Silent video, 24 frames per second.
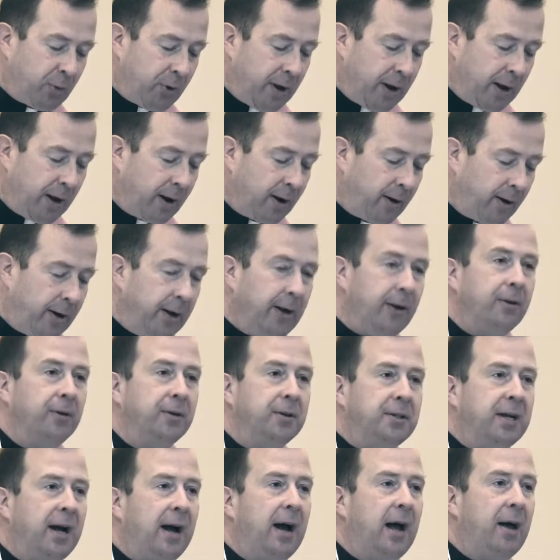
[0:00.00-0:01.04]
in our ear
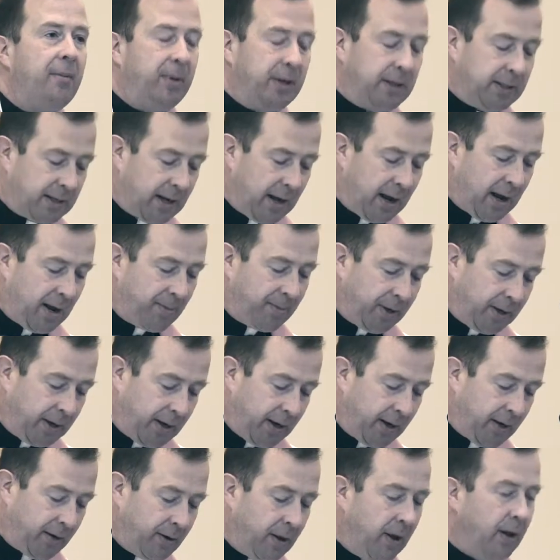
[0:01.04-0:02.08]
time and time
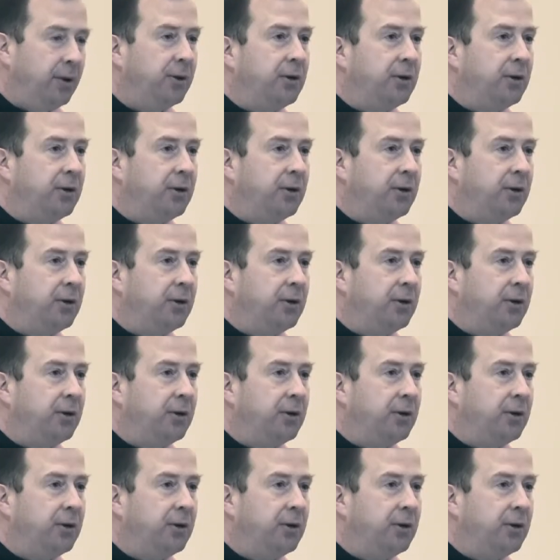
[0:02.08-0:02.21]
again,